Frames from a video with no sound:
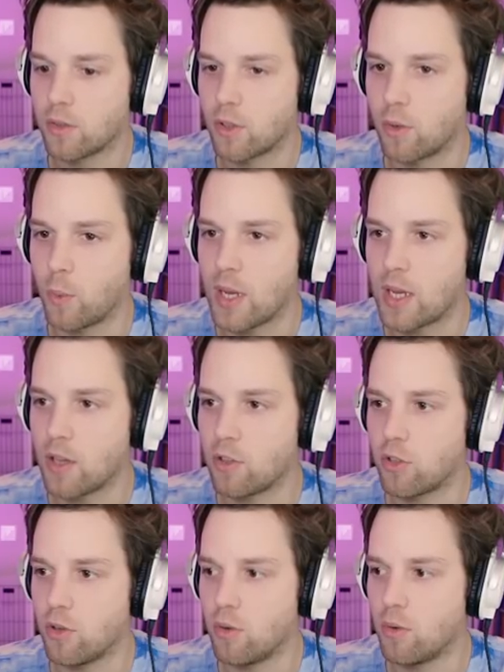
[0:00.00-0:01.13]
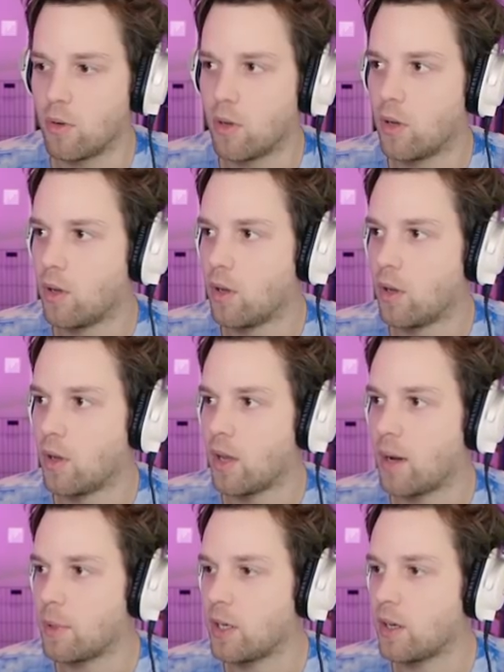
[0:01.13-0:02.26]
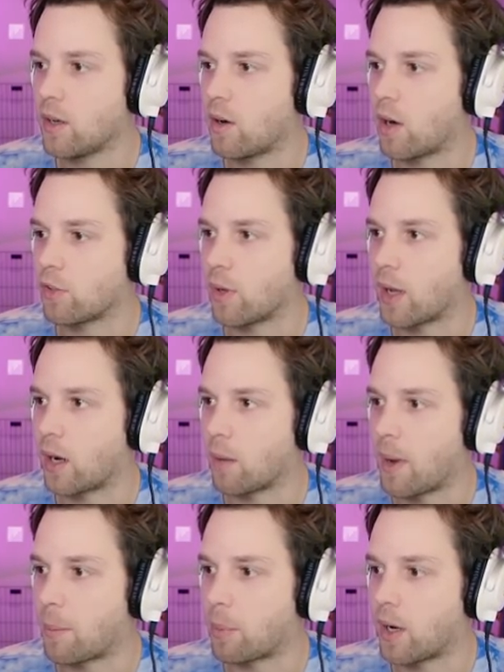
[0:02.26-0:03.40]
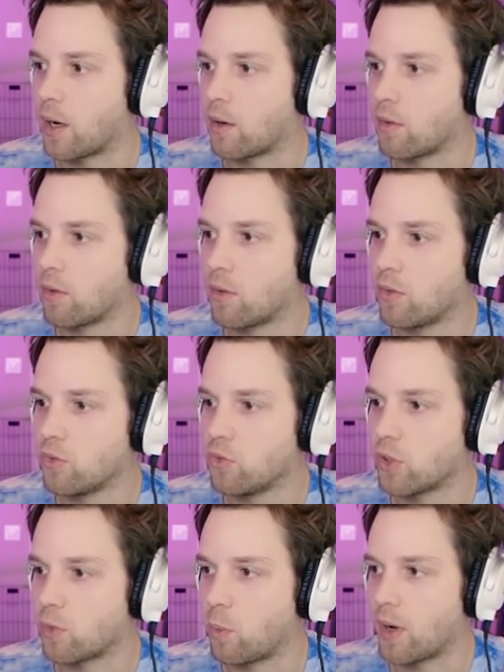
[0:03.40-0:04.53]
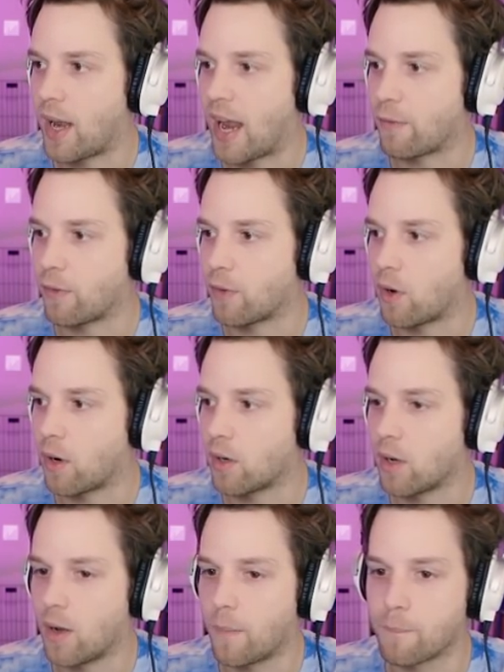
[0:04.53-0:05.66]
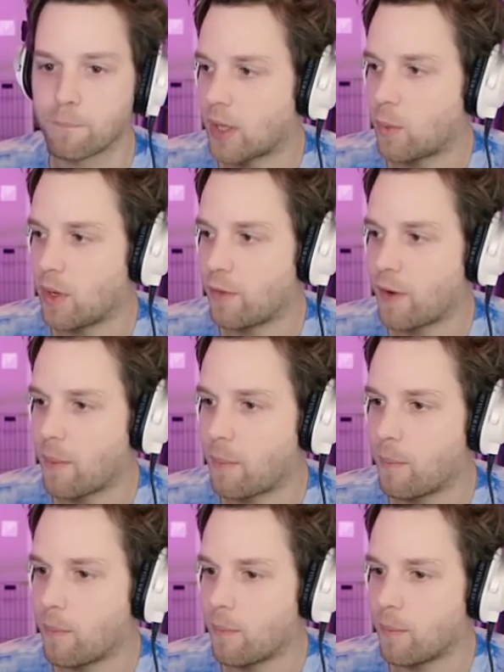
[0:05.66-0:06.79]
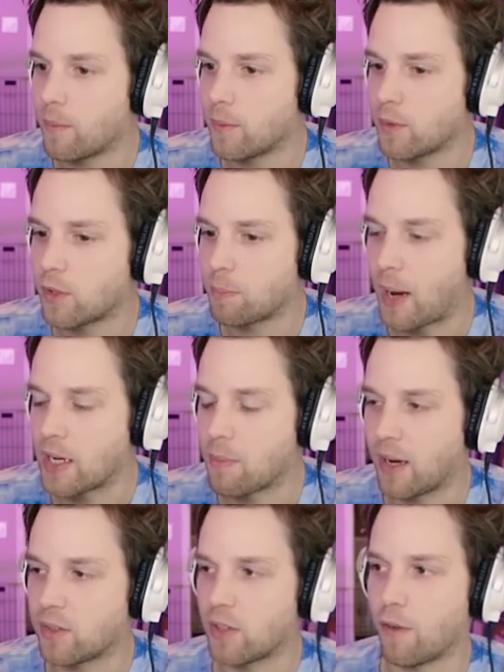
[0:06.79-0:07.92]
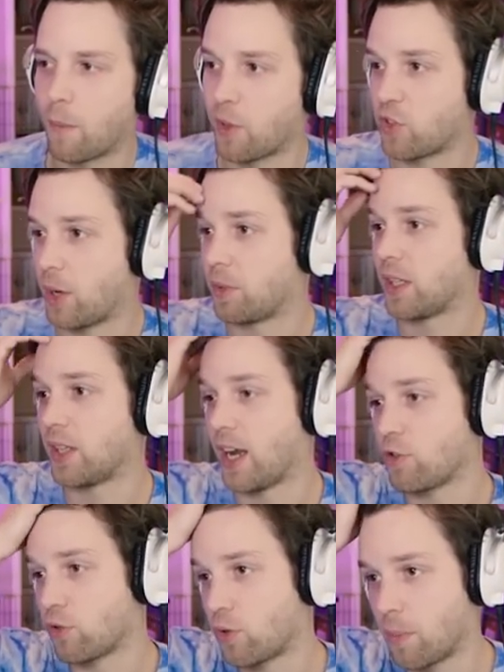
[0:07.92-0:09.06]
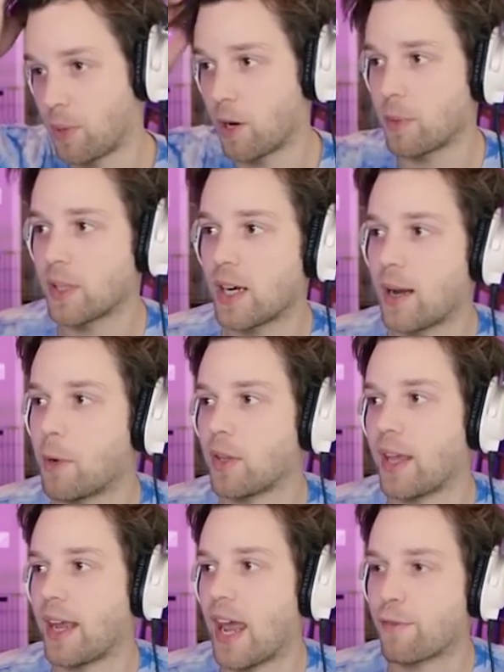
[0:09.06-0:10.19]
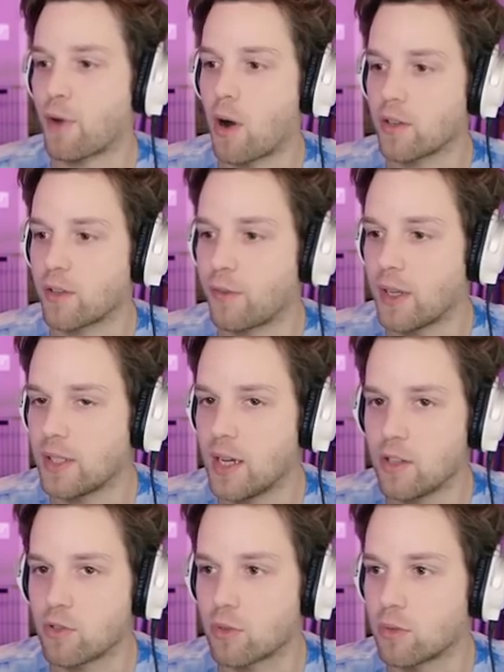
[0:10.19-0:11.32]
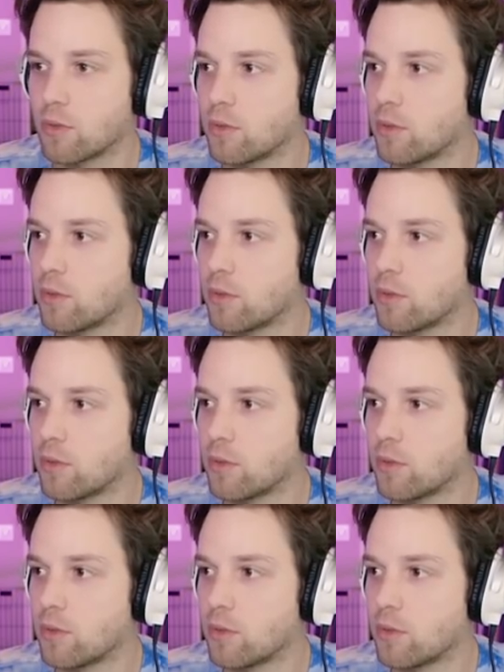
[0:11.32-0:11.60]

So we can do, how many hearts do I got on the map right now? Just one half of a heart, huh? Like what if I spike myself a bunch of times to get the angel to appear, but then I'm on like half a heart to fight the angel?